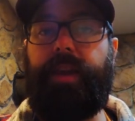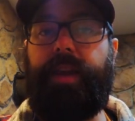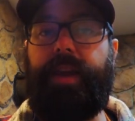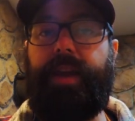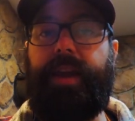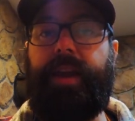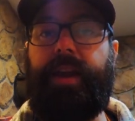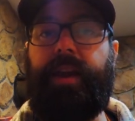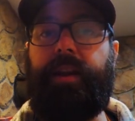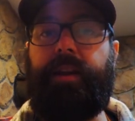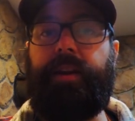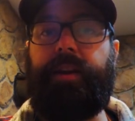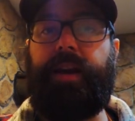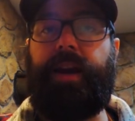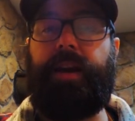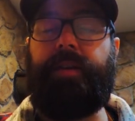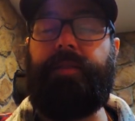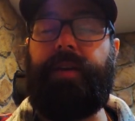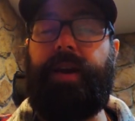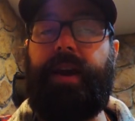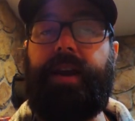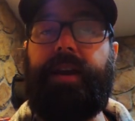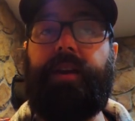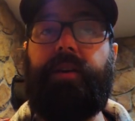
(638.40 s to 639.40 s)
and
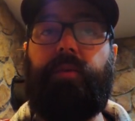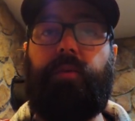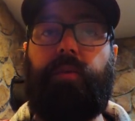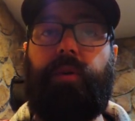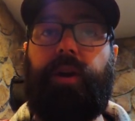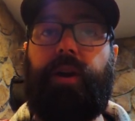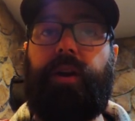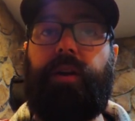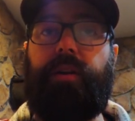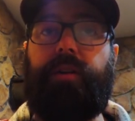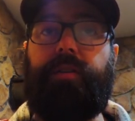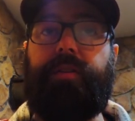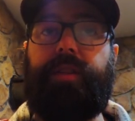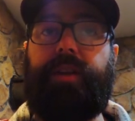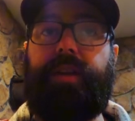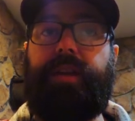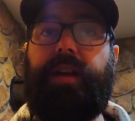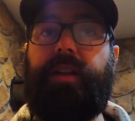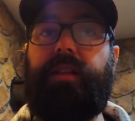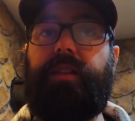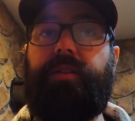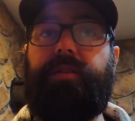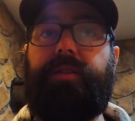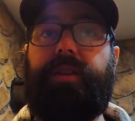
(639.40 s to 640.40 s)
I've had it where the
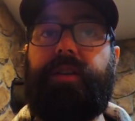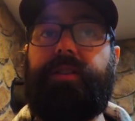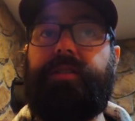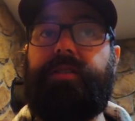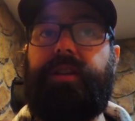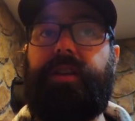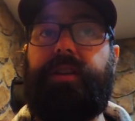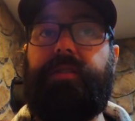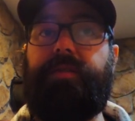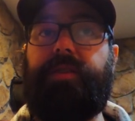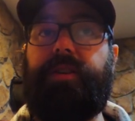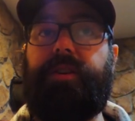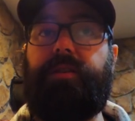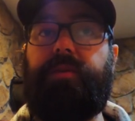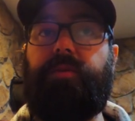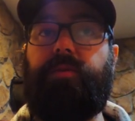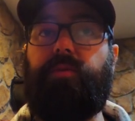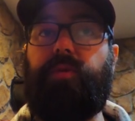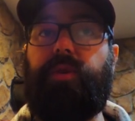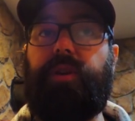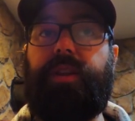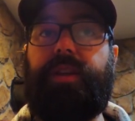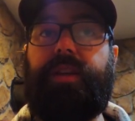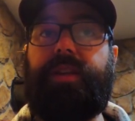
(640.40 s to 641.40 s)
yellow doesn't even
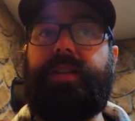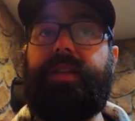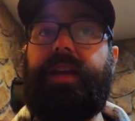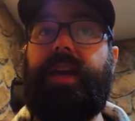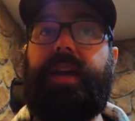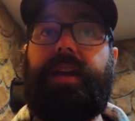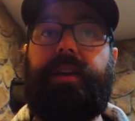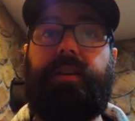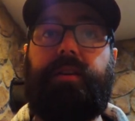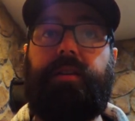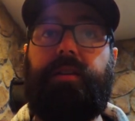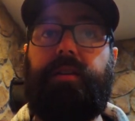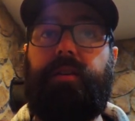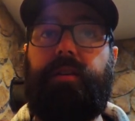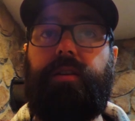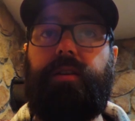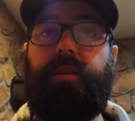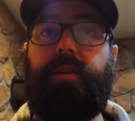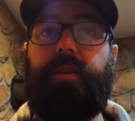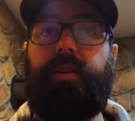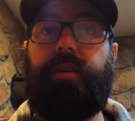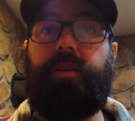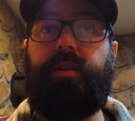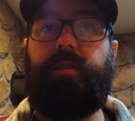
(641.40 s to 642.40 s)
really take
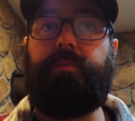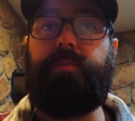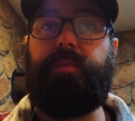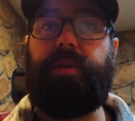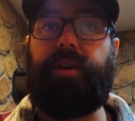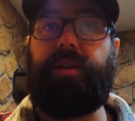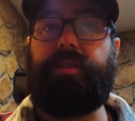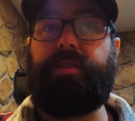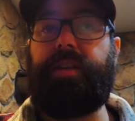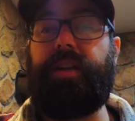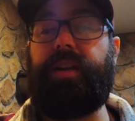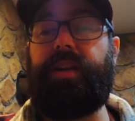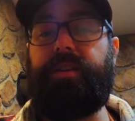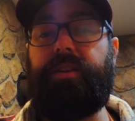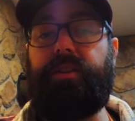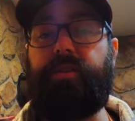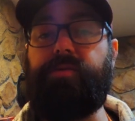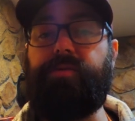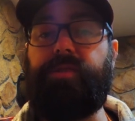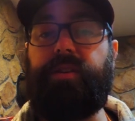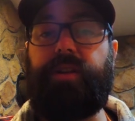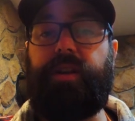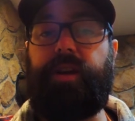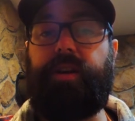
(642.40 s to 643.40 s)
because I didn't
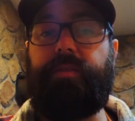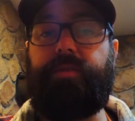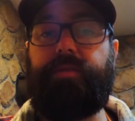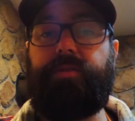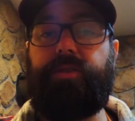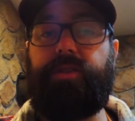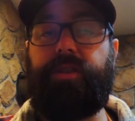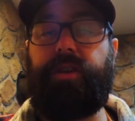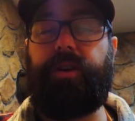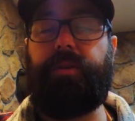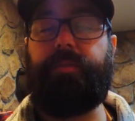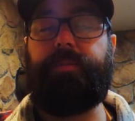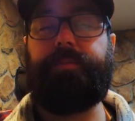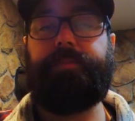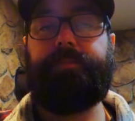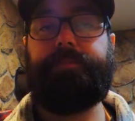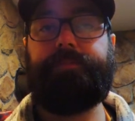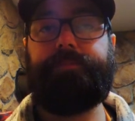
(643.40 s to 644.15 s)
use enough. So